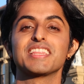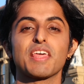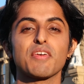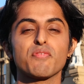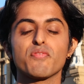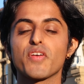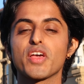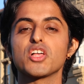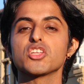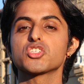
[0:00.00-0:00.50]
they
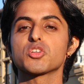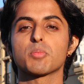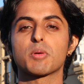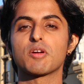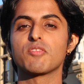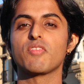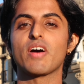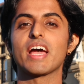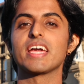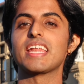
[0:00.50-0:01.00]
failed to
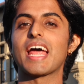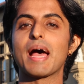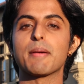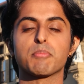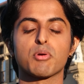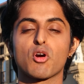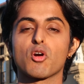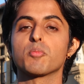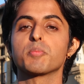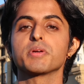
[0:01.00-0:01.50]
provide
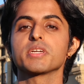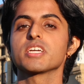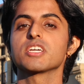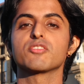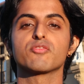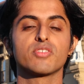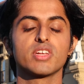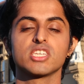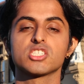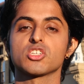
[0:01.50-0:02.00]

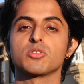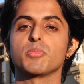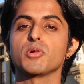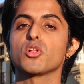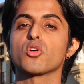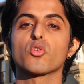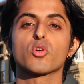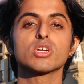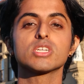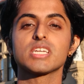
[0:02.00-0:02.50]
appropriate,
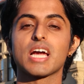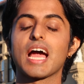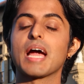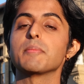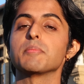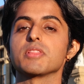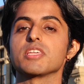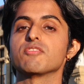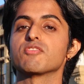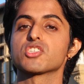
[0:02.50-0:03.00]
reasonable, or
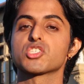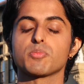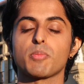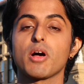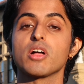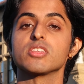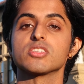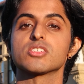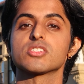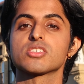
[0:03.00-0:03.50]
timely
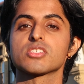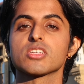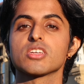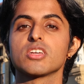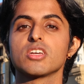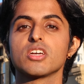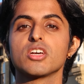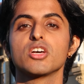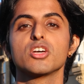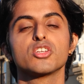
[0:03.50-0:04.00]
response
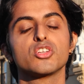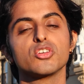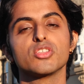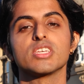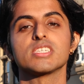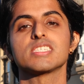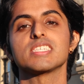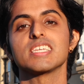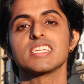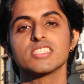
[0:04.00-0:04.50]
to
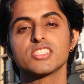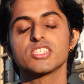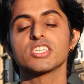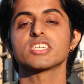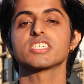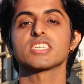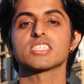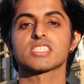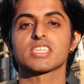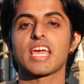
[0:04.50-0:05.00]
this
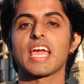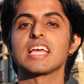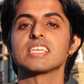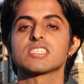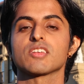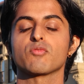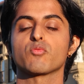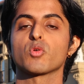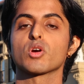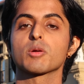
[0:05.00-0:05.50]
serious
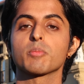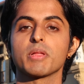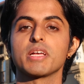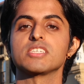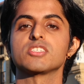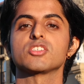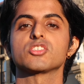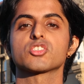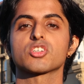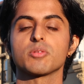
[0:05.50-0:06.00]
case of
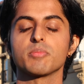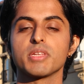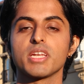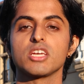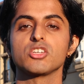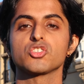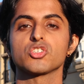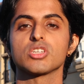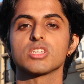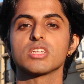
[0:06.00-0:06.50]
workplace
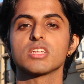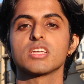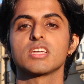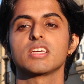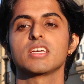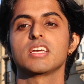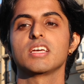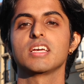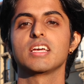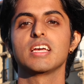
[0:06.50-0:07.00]
discrimination.
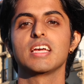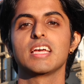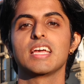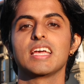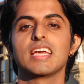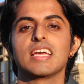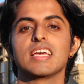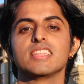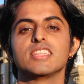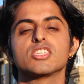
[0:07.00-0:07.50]

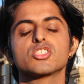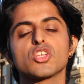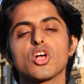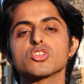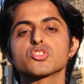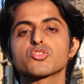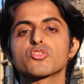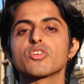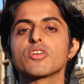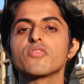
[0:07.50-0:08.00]
This
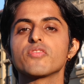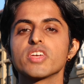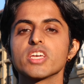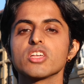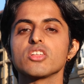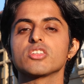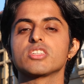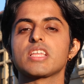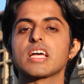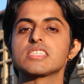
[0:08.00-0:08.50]
also
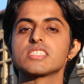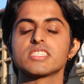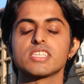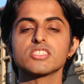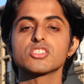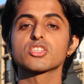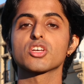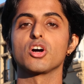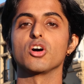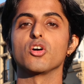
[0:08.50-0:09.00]
revealed that
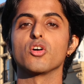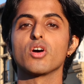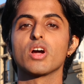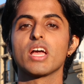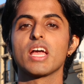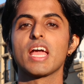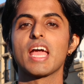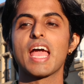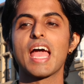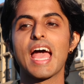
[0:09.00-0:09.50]
Cisco
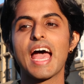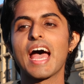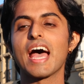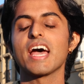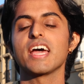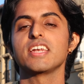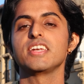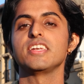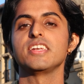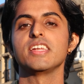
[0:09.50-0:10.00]

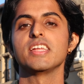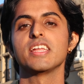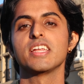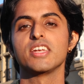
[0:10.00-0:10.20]
had